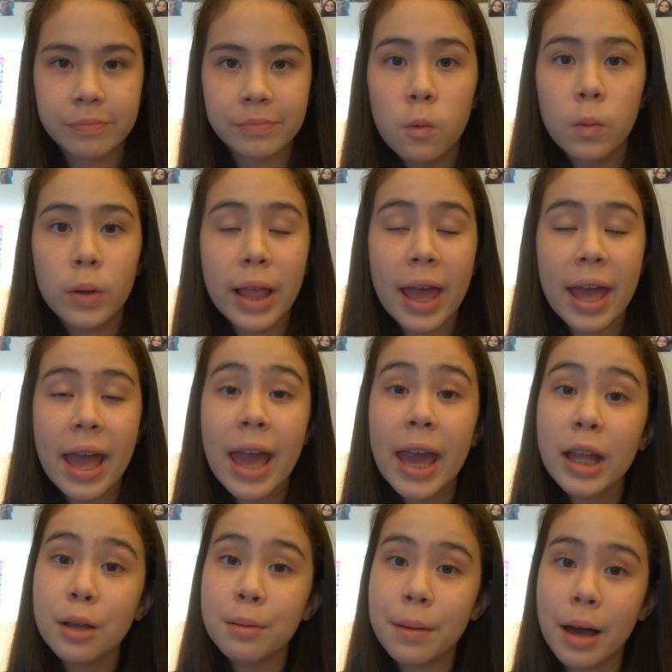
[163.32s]
What I
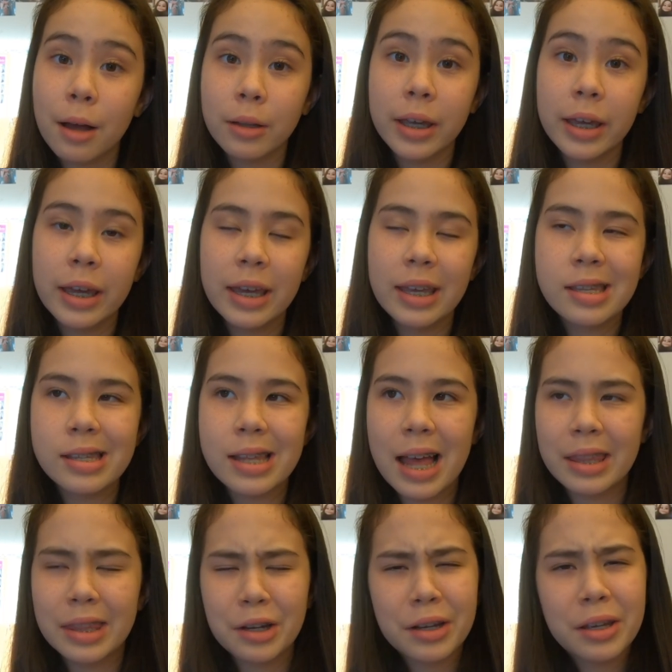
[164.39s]
hate about it is
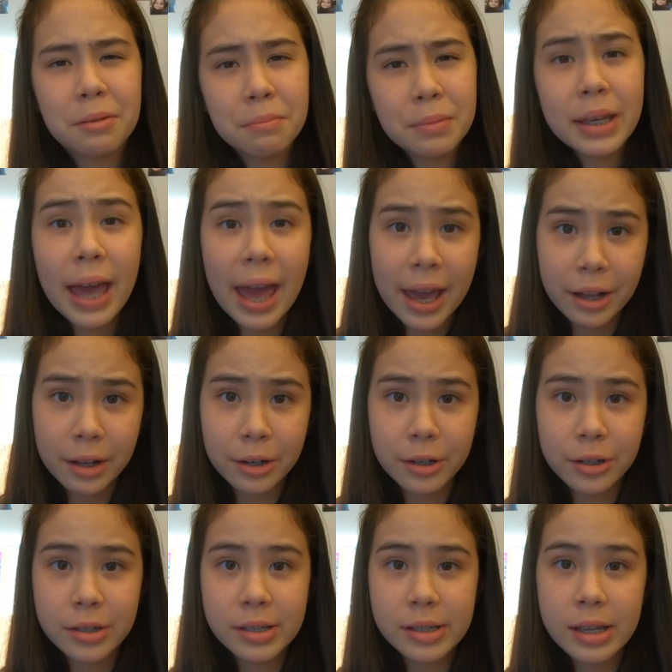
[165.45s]
that there can be
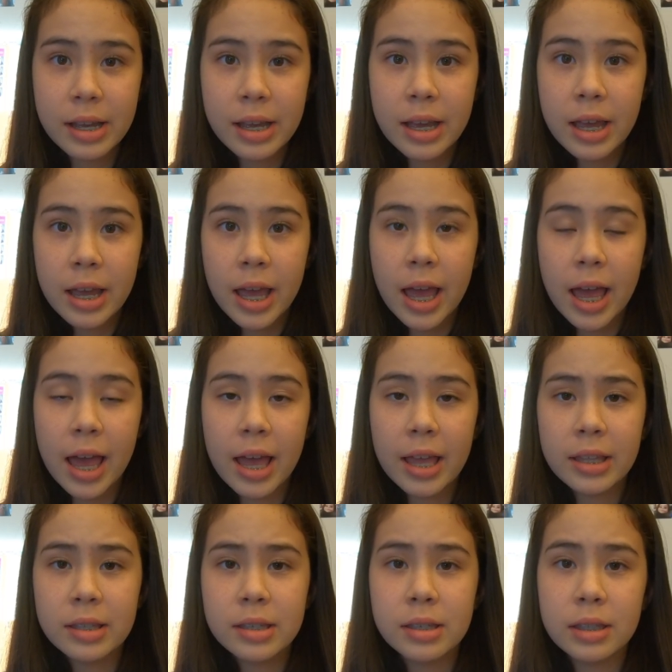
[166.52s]
haters,
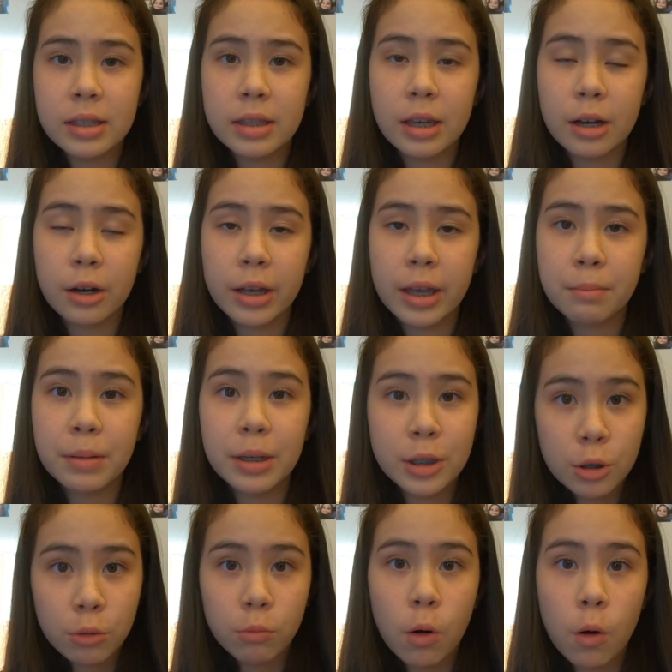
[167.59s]
and there can be
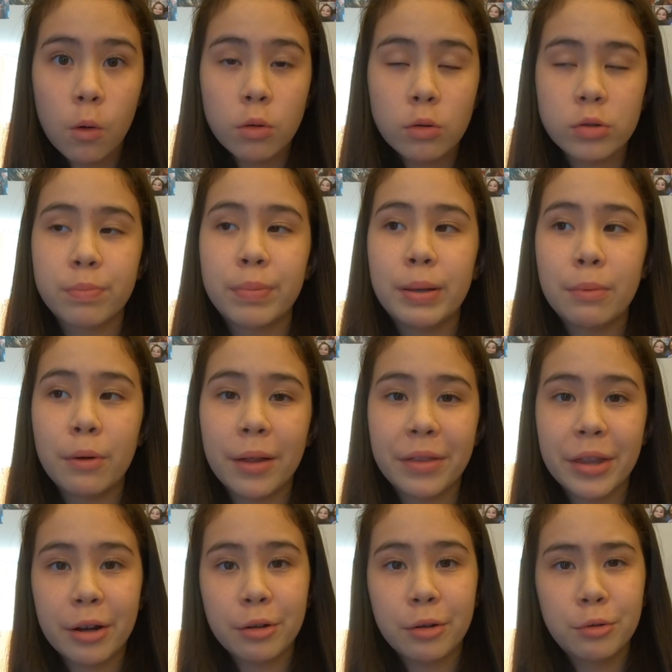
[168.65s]
trolls, people out
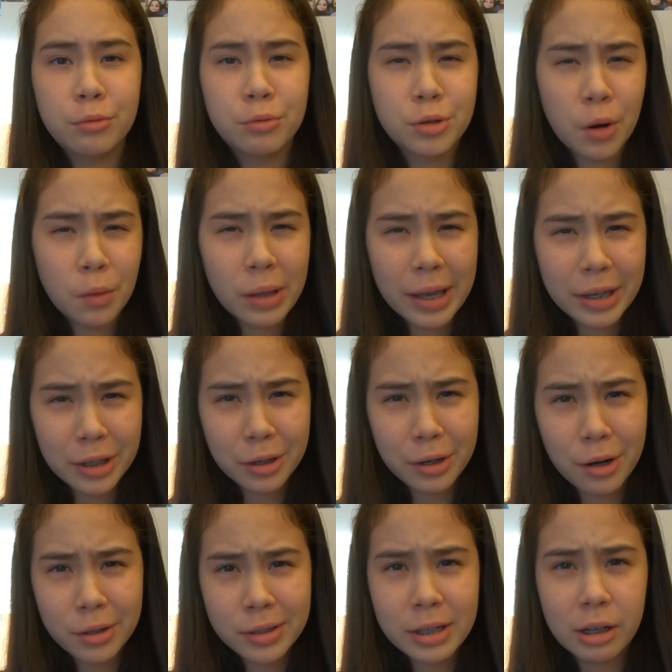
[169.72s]
there who don't like your
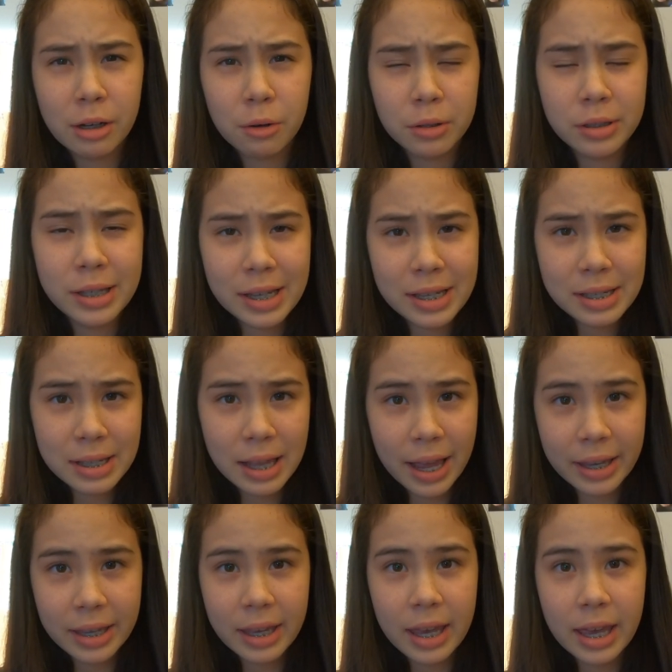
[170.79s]
content or
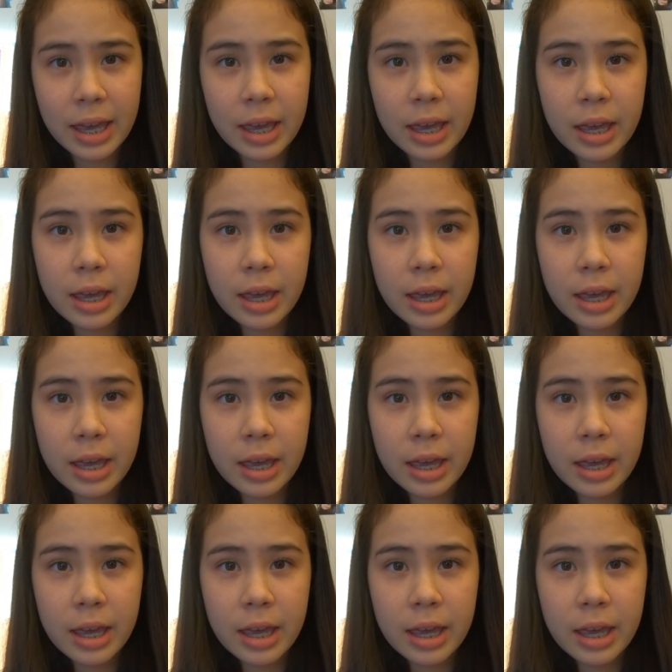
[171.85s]
dislike it,